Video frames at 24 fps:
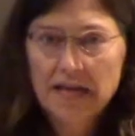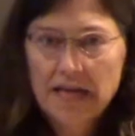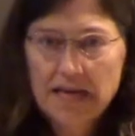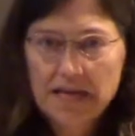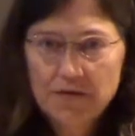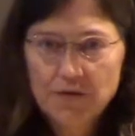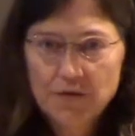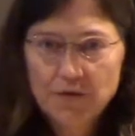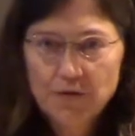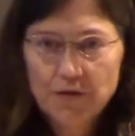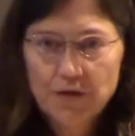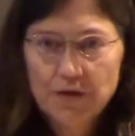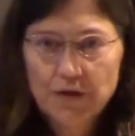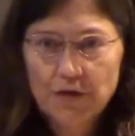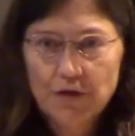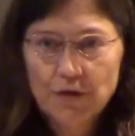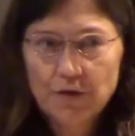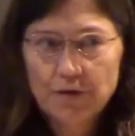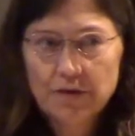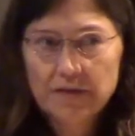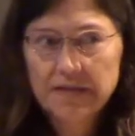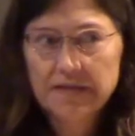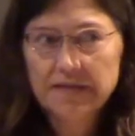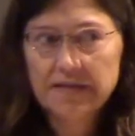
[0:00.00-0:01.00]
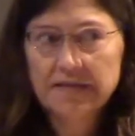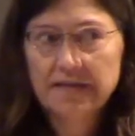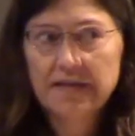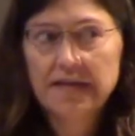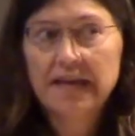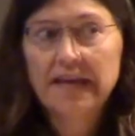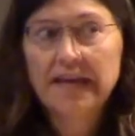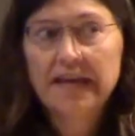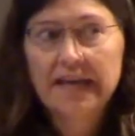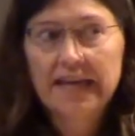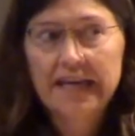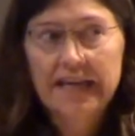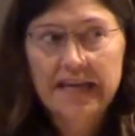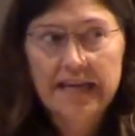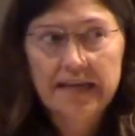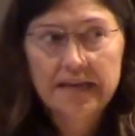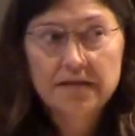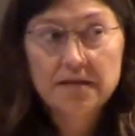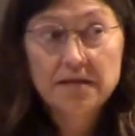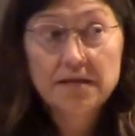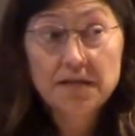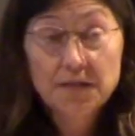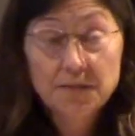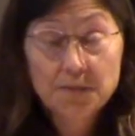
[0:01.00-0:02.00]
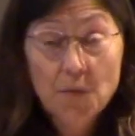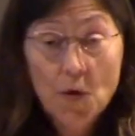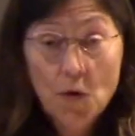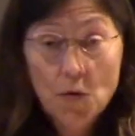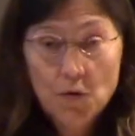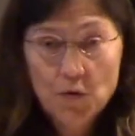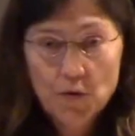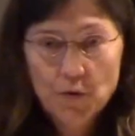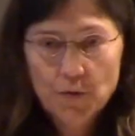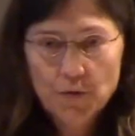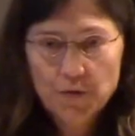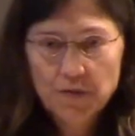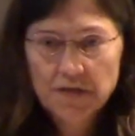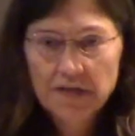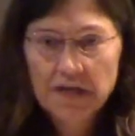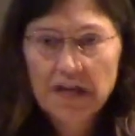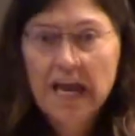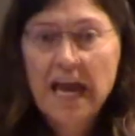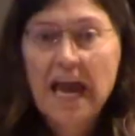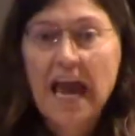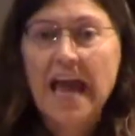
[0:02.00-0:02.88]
cancer occurrence in smokers.